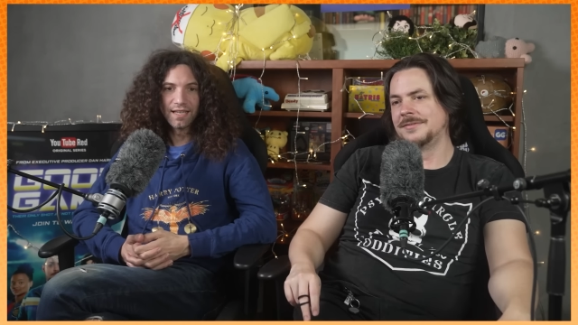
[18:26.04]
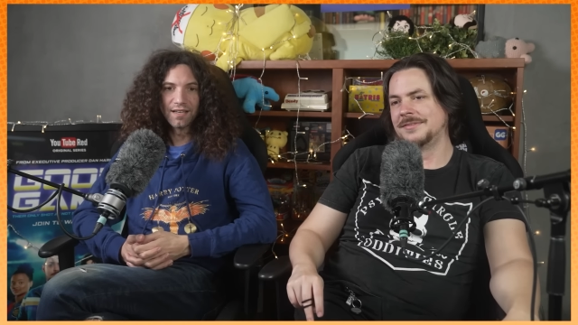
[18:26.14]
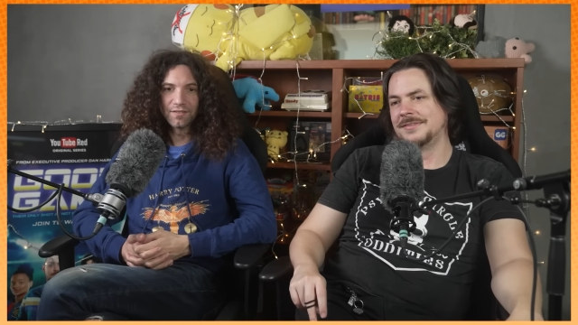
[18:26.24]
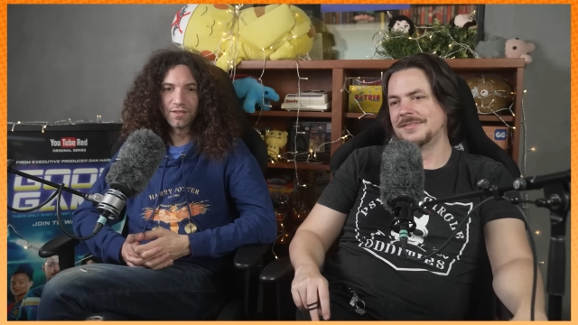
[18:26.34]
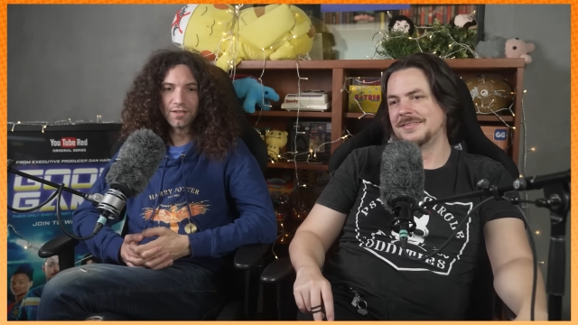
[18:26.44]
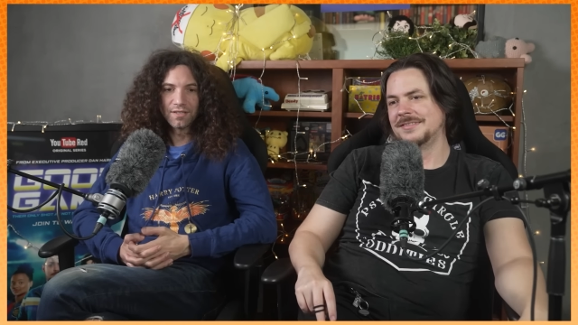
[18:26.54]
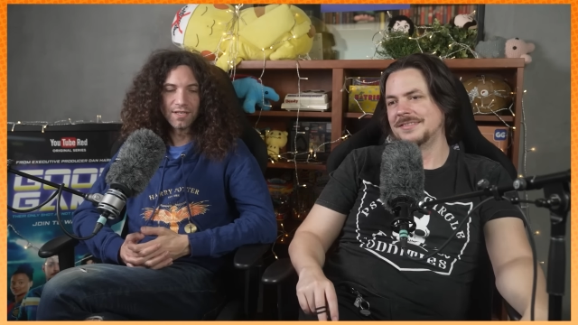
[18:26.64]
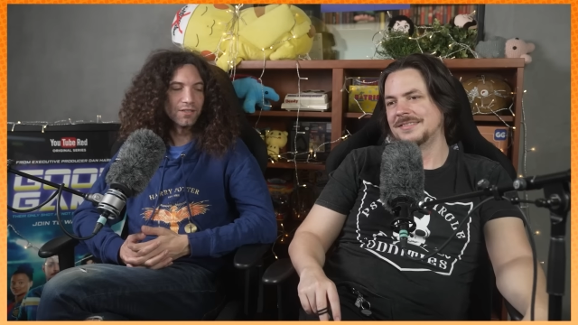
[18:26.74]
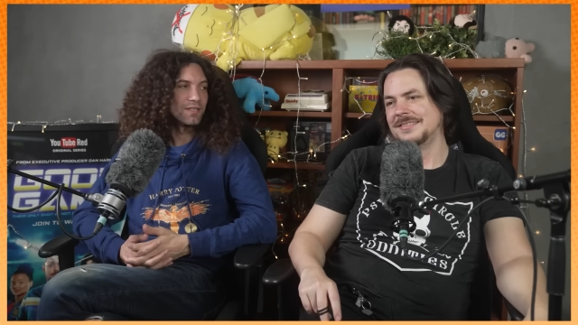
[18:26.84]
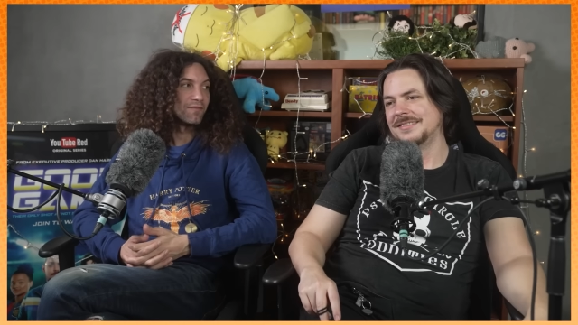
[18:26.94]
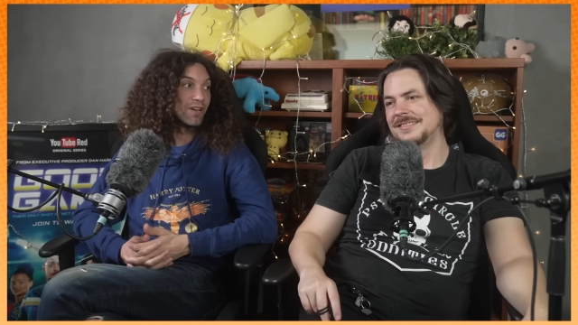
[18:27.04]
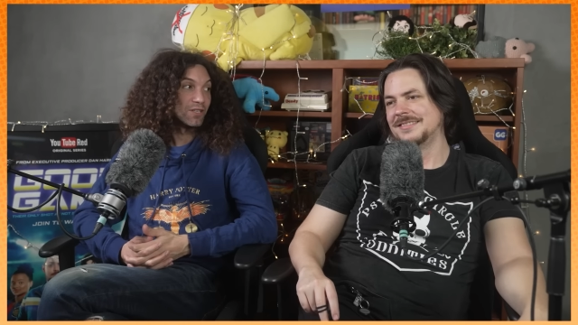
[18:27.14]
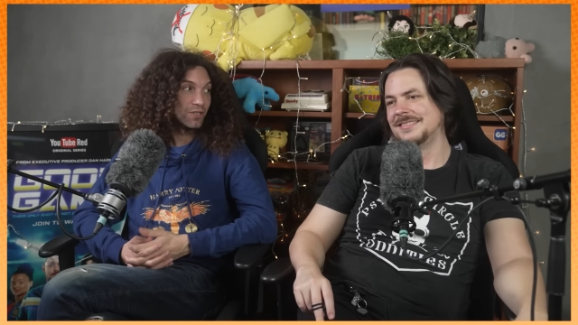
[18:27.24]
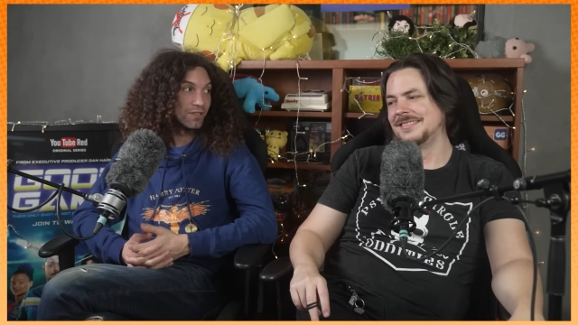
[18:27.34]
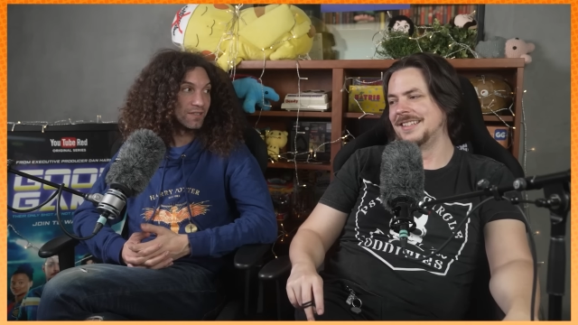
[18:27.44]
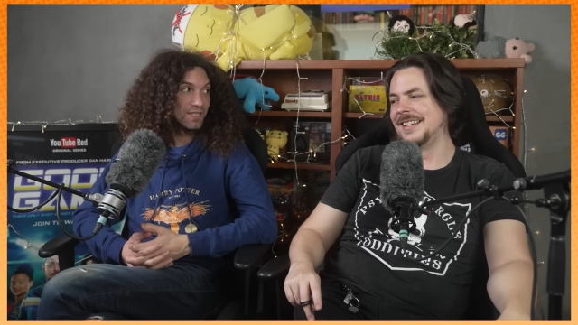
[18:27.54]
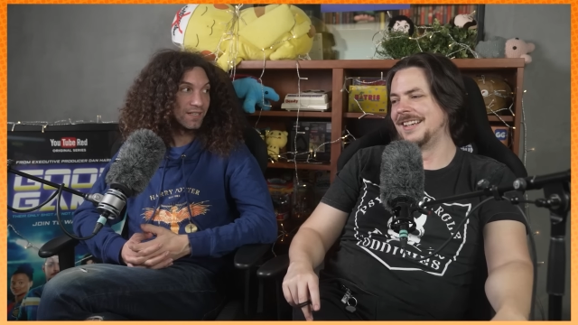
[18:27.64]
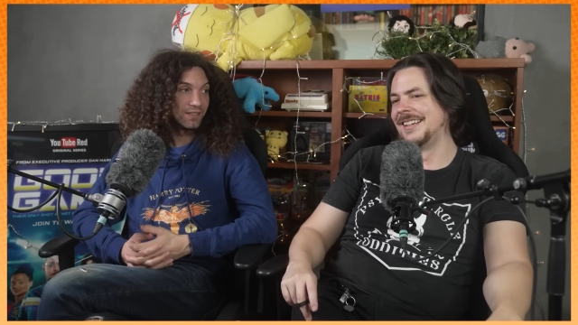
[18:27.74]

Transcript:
Speaker 1: yeah, the Zelda's Adventure, yeah.